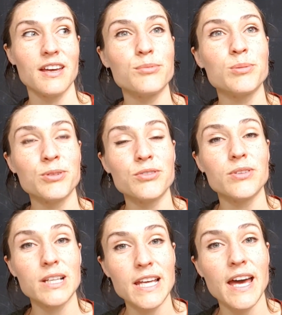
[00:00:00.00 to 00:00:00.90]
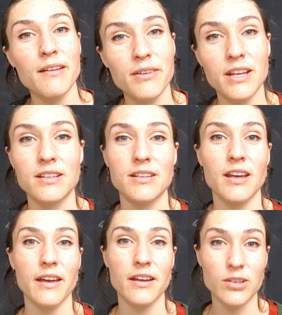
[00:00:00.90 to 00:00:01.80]
women really have had
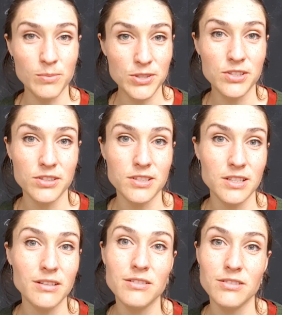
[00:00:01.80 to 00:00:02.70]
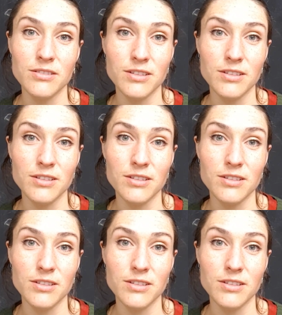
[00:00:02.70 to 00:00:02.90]
an opportunity to